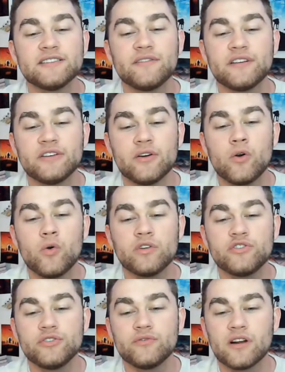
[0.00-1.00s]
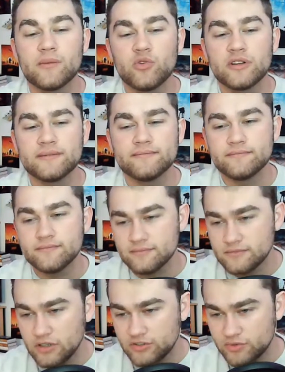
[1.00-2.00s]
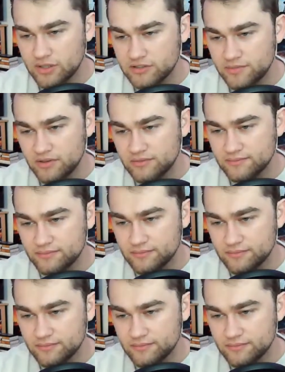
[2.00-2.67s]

video to you Friday morning. Not sure what that's about.